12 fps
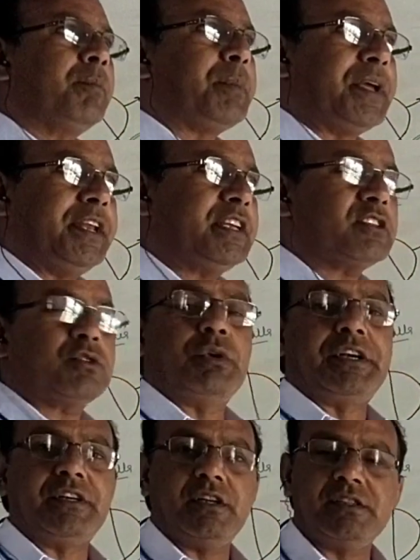penis to
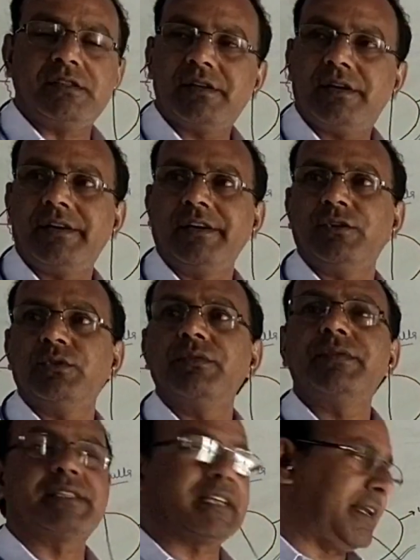insert into
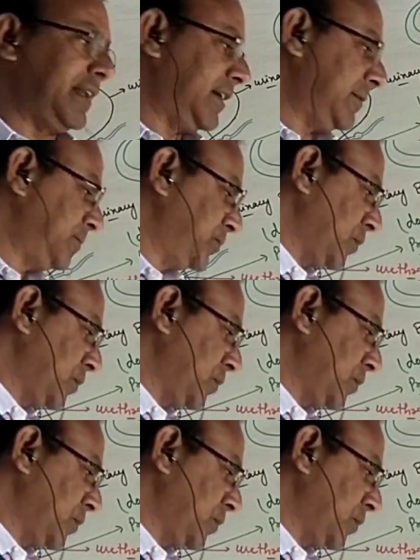the vagina.